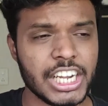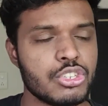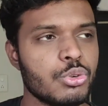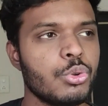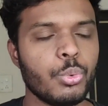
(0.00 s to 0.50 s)

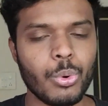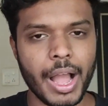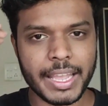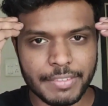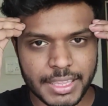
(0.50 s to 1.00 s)

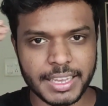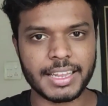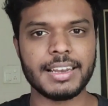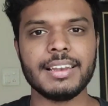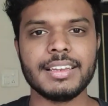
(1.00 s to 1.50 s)
Why even the
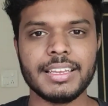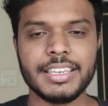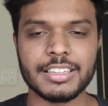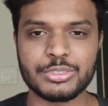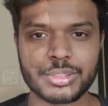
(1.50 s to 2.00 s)
hell
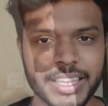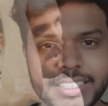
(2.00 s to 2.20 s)
he also